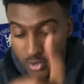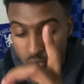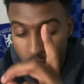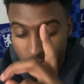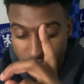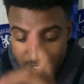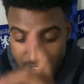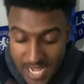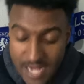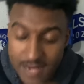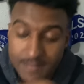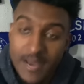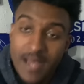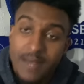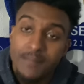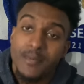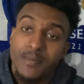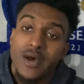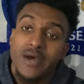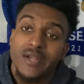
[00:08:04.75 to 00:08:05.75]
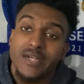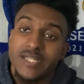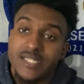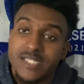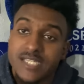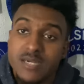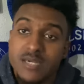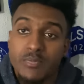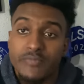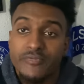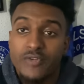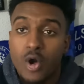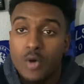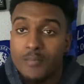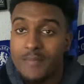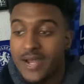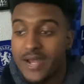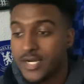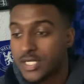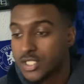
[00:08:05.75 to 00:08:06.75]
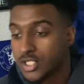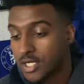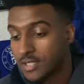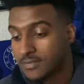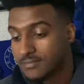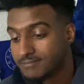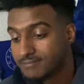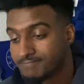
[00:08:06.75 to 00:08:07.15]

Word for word: to a ten-man Burnley team with no manager.